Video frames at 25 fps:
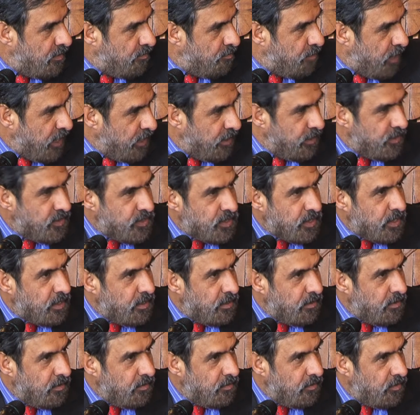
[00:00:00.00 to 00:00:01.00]
Parents
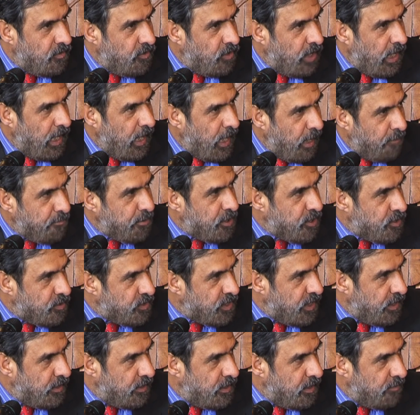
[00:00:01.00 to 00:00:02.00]
are happy to
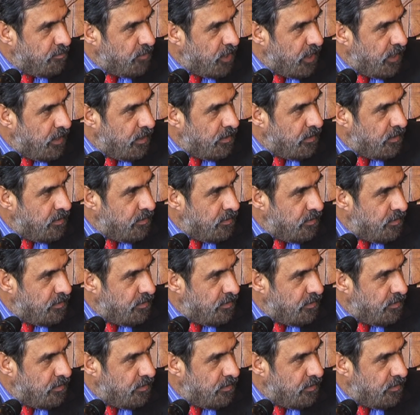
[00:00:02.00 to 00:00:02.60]
send them there.